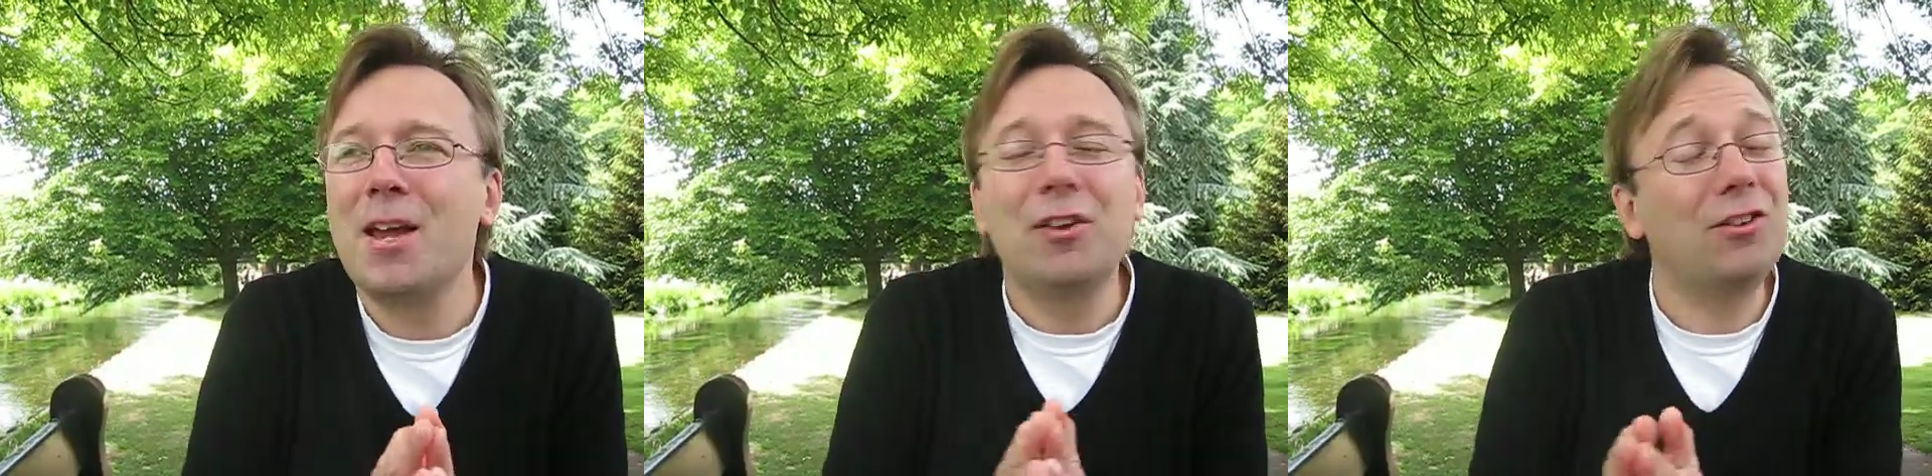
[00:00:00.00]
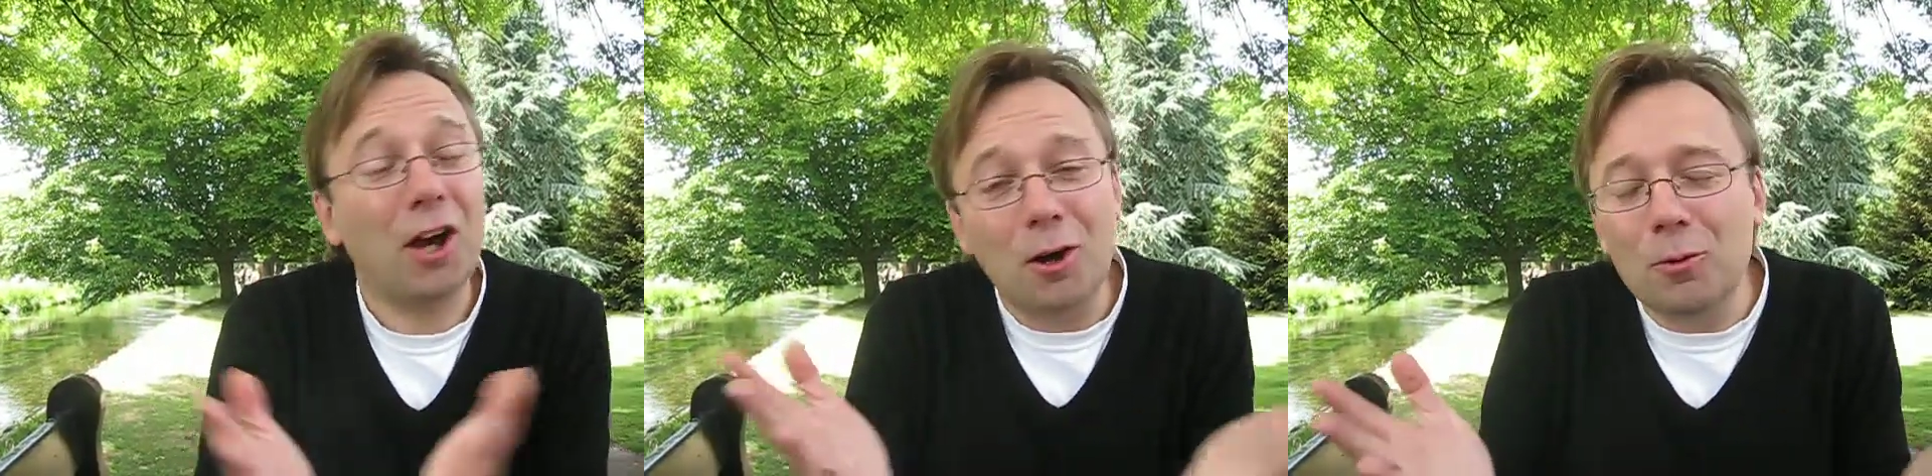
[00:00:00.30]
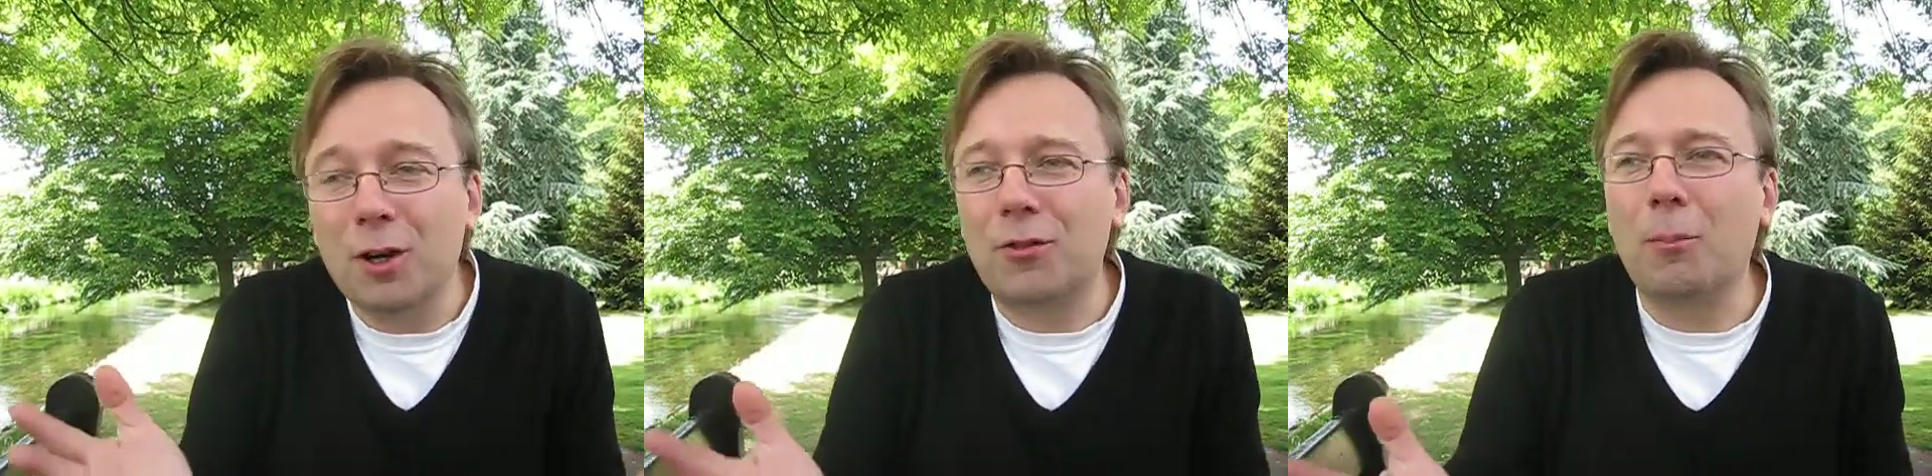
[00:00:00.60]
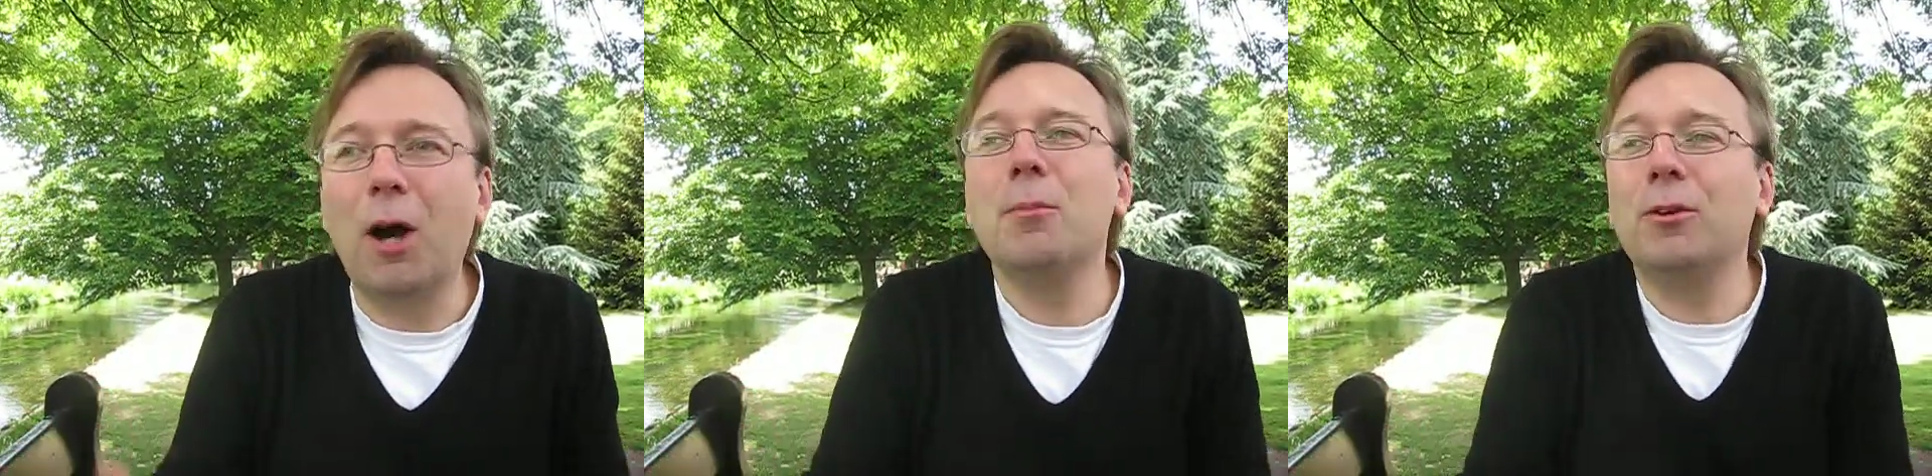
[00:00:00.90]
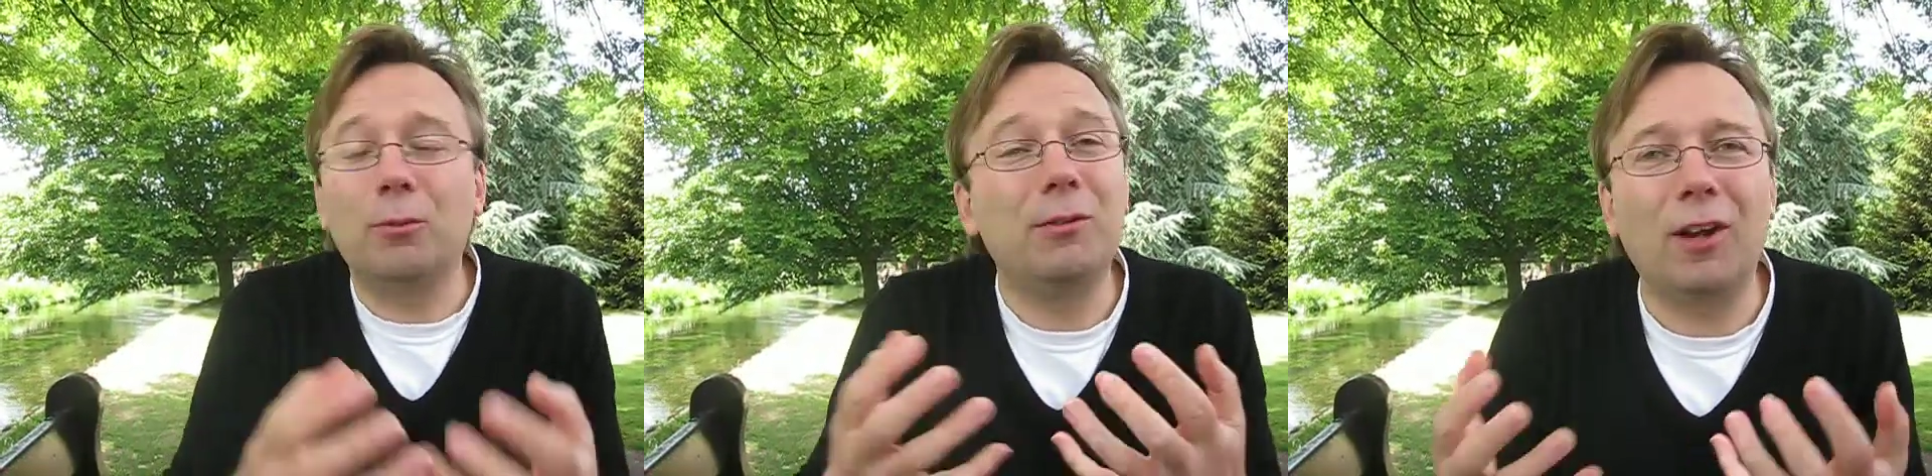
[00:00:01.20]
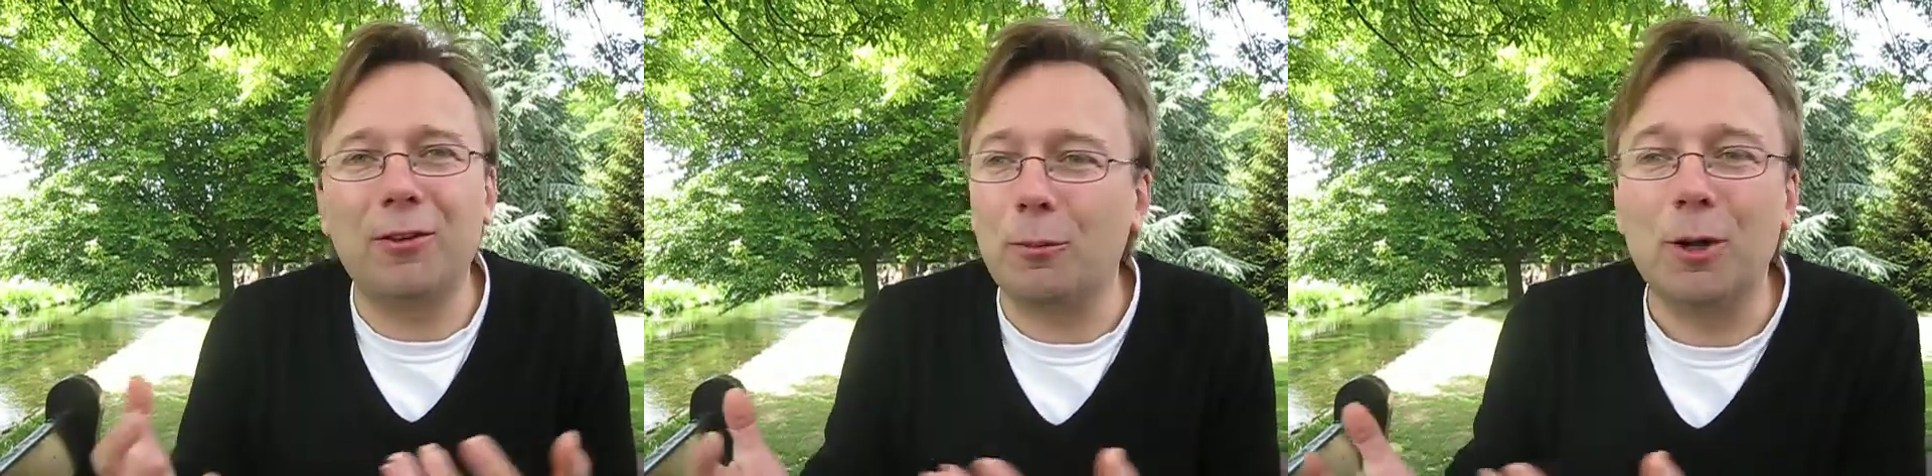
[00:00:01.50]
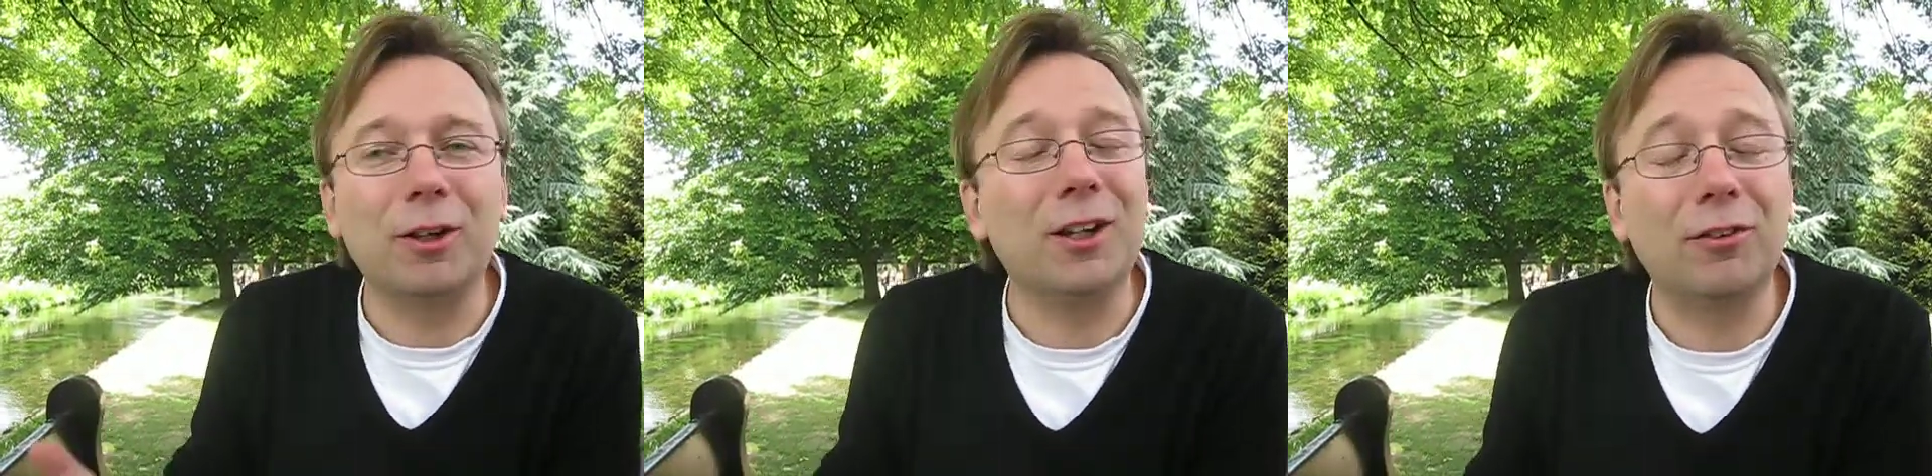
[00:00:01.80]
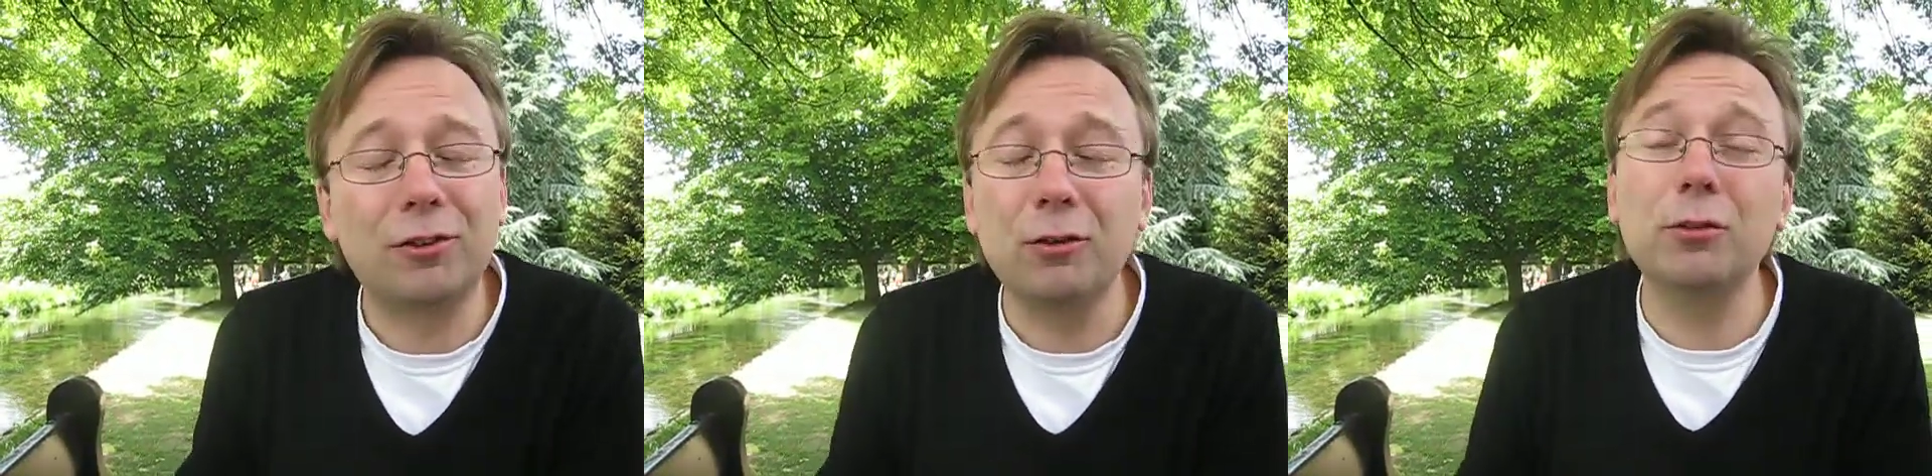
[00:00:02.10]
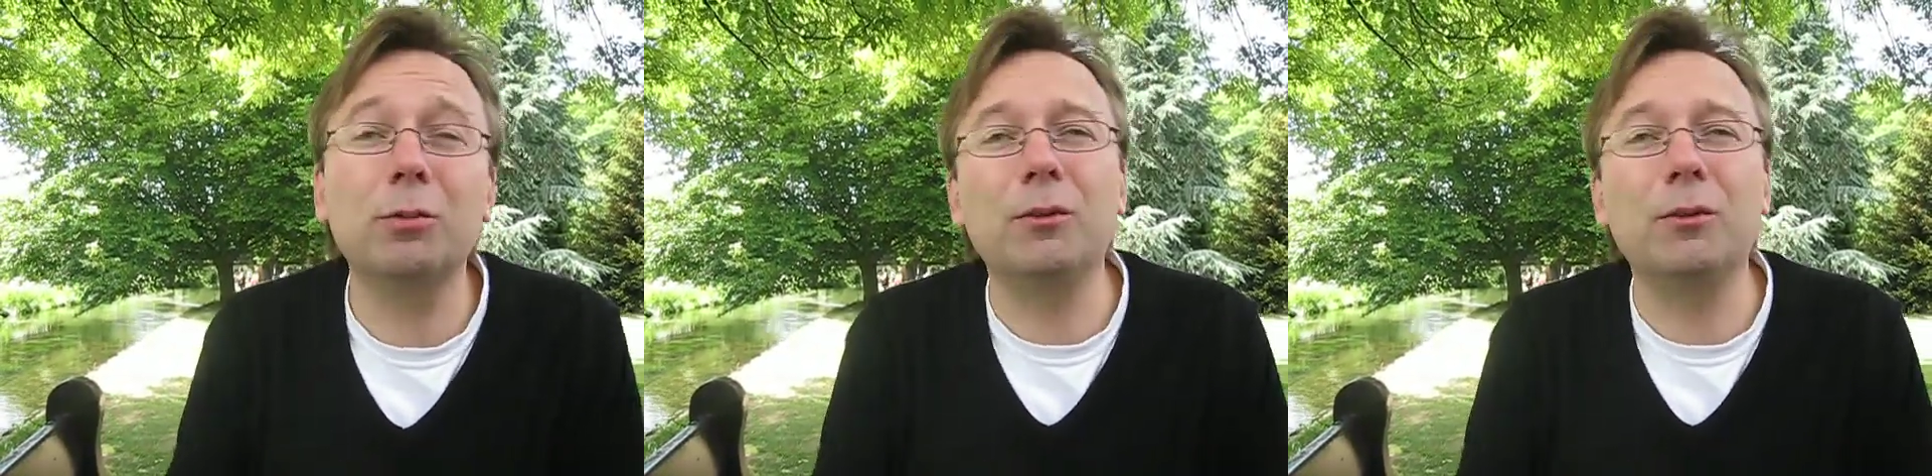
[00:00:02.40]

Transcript: So at the moment we've done the work in schools,